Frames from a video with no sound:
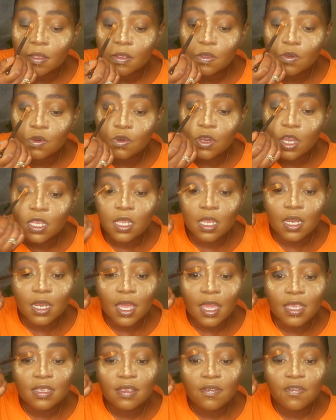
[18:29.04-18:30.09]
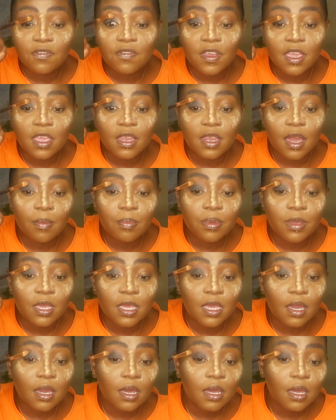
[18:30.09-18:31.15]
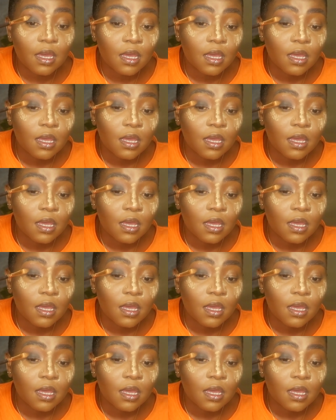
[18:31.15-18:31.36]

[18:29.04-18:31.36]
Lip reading: to create a nice fade up here.